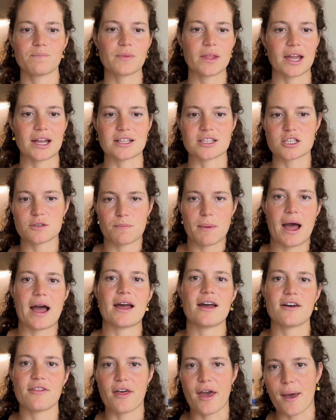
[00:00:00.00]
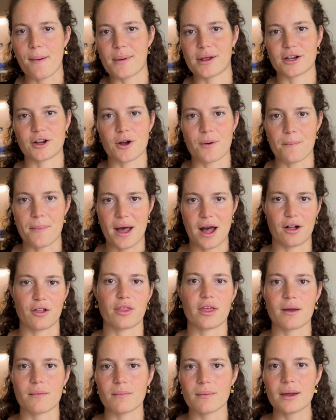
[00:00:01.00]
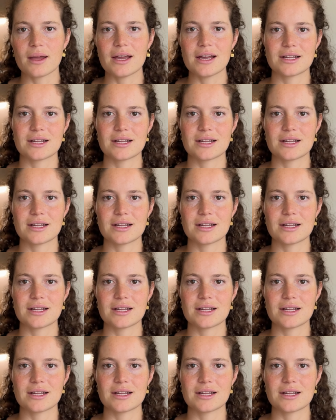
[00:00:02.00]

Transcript: inspire them and compel them